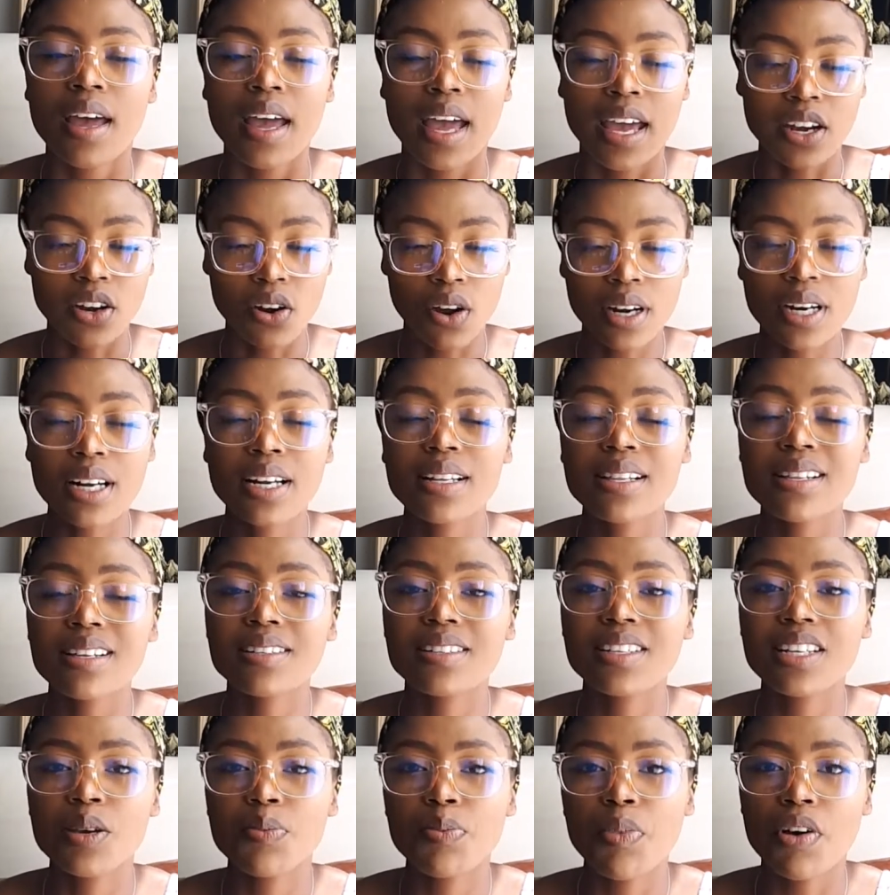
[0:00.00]
And another
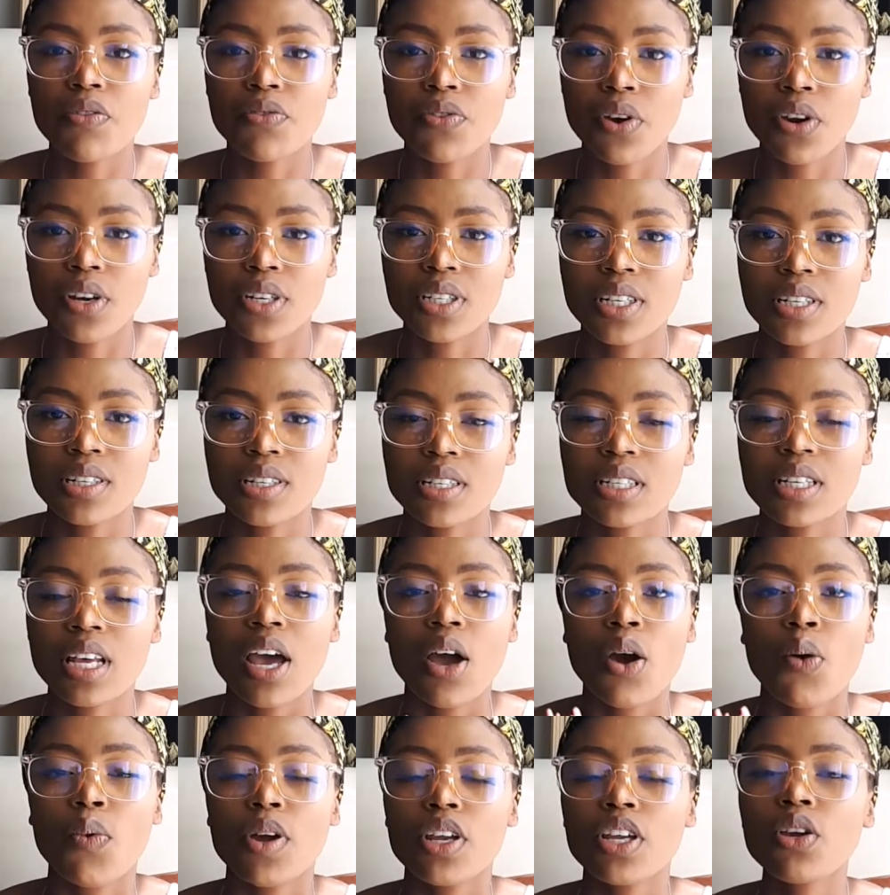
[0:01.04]
tip of curtains,
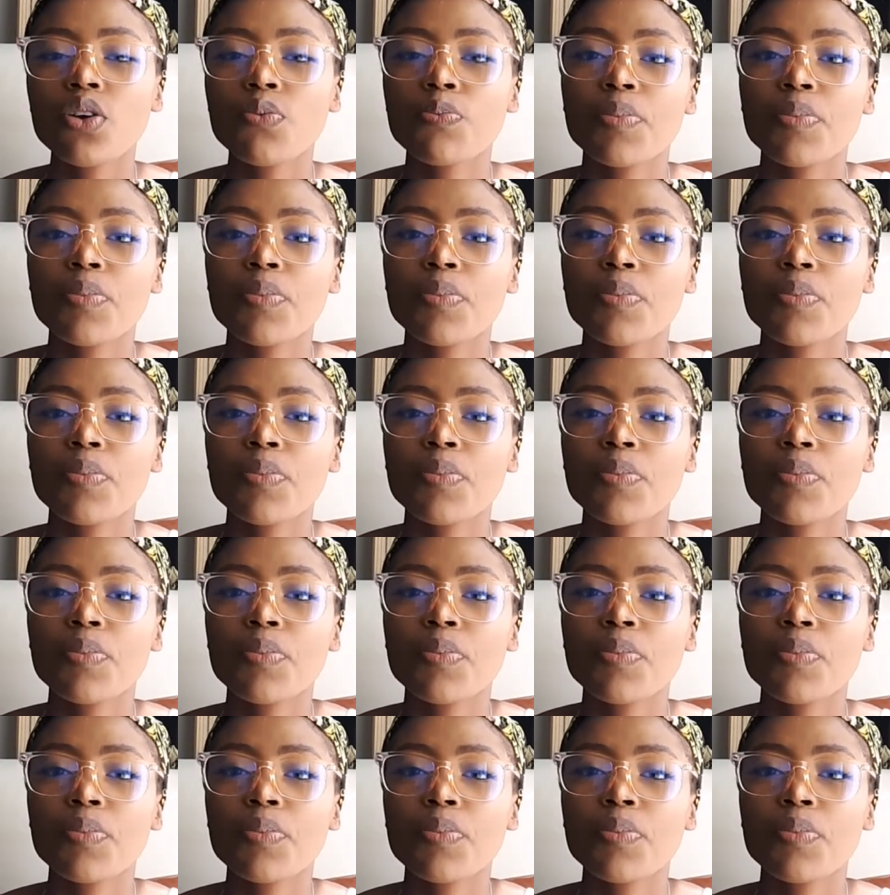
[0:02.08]
when you're